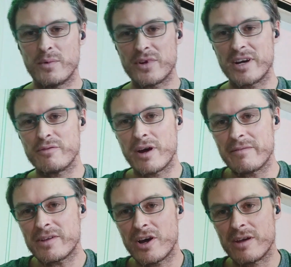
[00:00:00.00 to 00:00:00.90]
When I
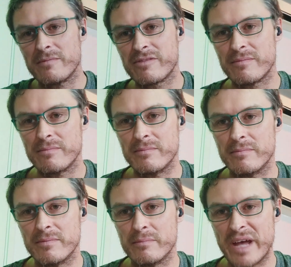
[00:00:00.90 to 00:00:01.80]
arrived home
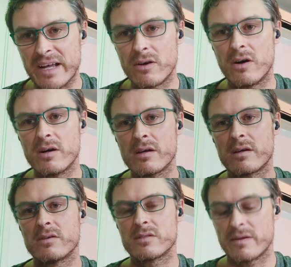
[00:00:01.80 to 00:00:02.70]
from
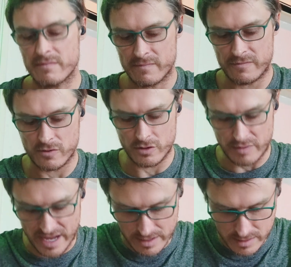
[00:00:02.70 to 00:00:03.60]
Bangkok, because I flew
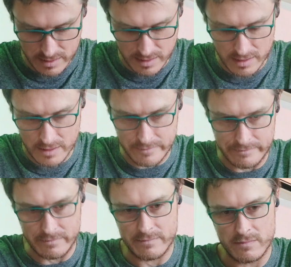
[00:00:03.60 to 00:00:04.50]
back,
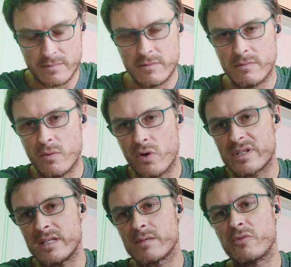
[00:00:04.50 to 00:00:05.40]

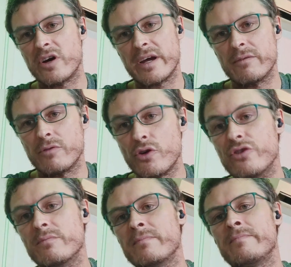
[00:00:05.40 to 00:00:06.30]
walked into my
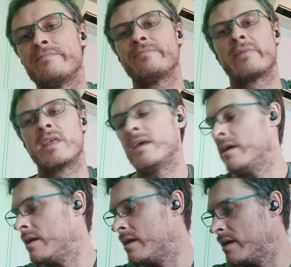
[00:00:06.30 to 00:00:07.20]
room,
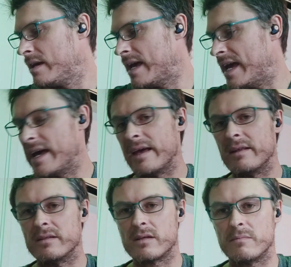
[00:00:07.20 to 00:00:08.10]

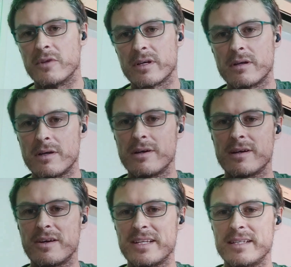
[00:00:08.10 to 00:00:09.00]
and I'm like,
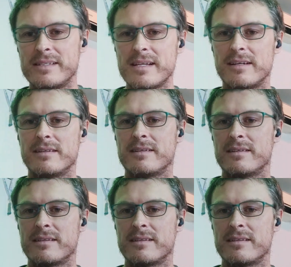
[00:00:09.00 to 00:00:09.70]
I need dinner.